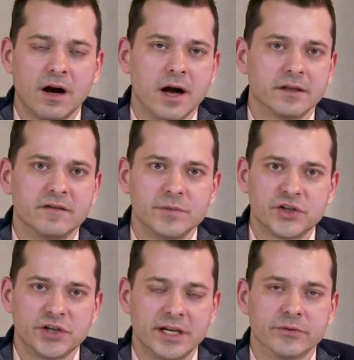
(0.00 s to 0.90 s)
cognitive
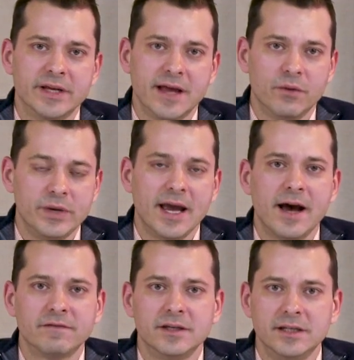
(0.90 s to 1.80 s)
machinery that we
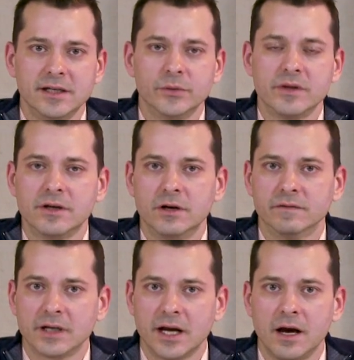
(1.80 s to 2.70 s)
have to deal with and
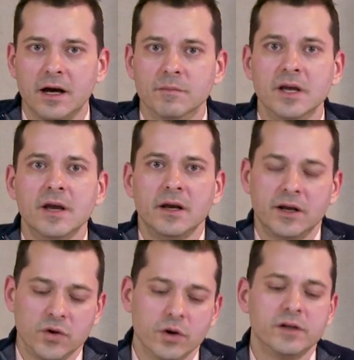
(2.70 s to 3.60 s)
overcome
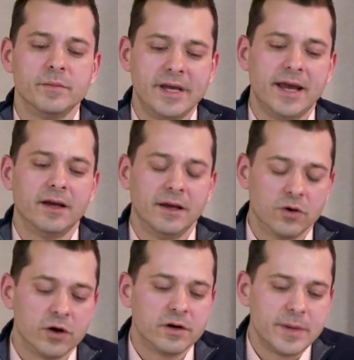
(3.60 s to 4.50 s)
in order to, make, in
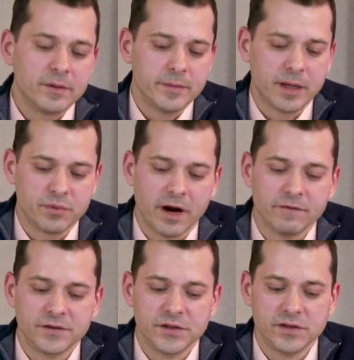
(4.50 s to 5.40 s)
order to be able to make
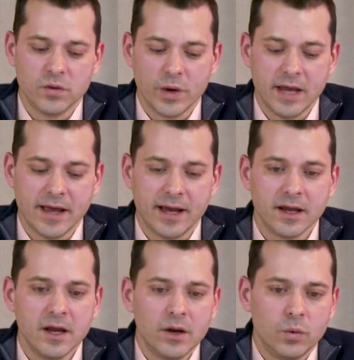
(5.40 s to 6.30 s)
preferences in the way that
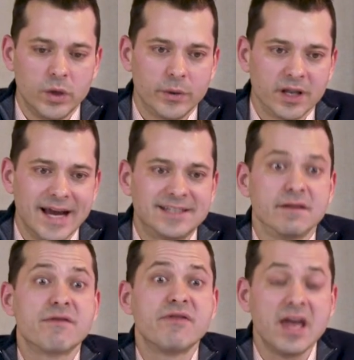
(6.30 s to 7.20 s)
we would like to
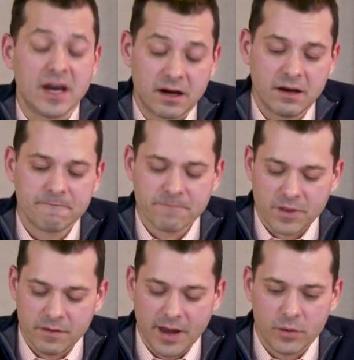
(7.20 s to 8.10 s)
think
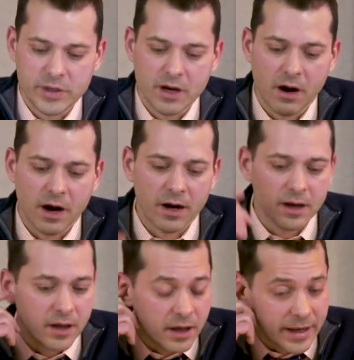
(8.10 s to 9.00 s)
that we are
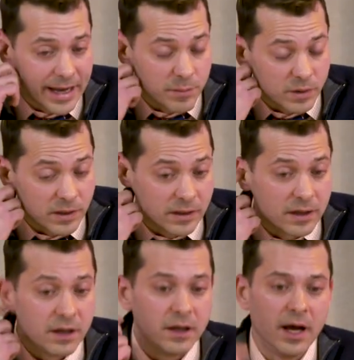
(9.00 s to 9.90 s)
able
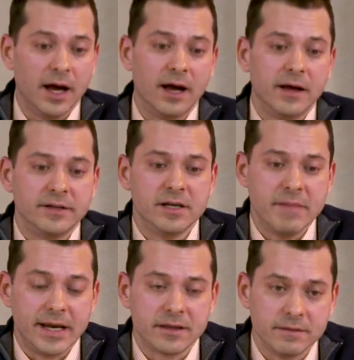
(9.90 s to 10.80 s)
to
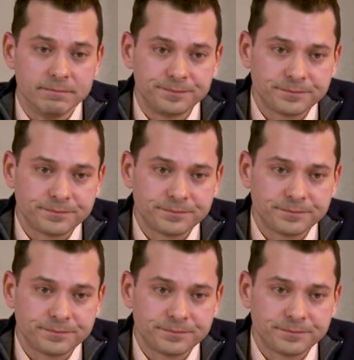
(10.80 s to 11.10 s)
make them.